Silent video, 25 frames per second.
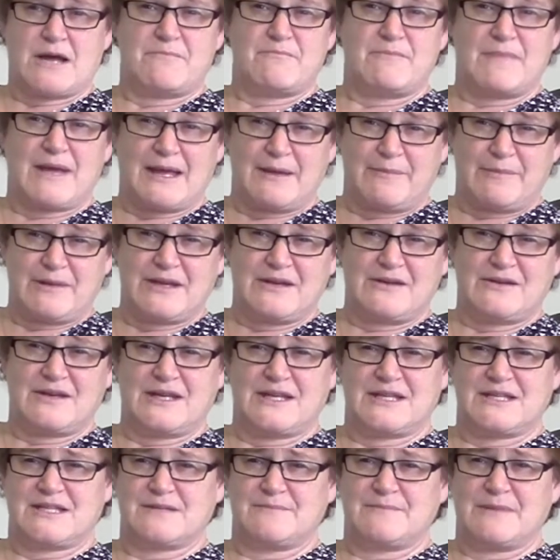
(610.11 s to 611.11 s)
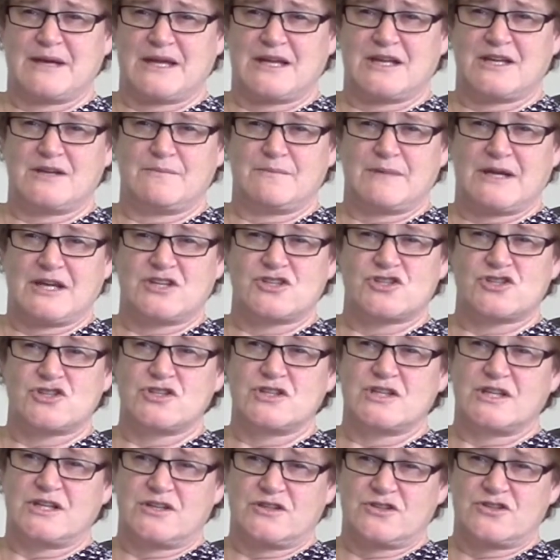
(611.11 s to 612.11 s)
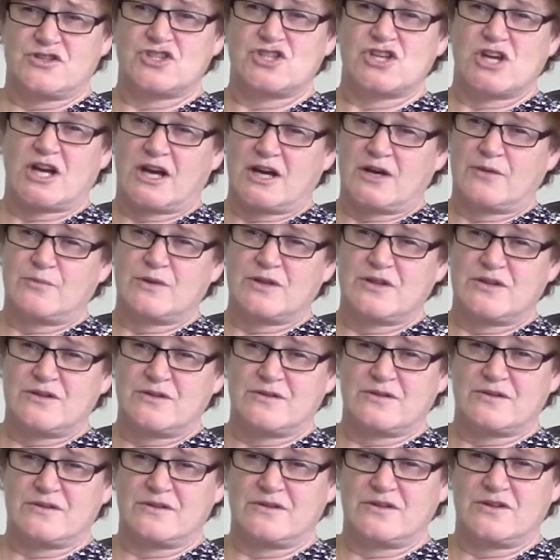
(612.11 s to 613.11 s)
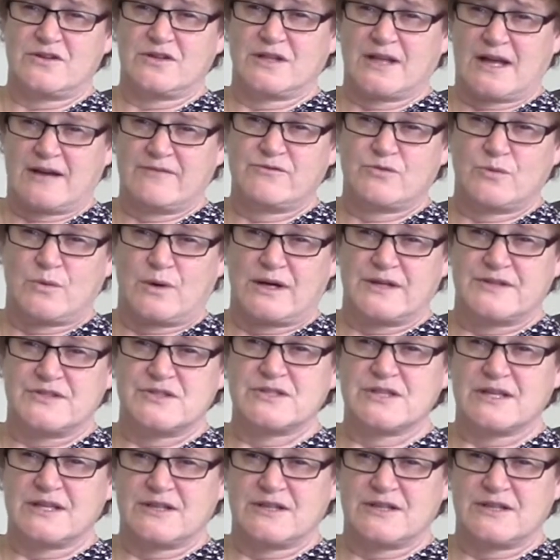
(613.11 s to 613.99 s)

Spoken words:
Maybe you need to make sure that you're sharing with your loved ones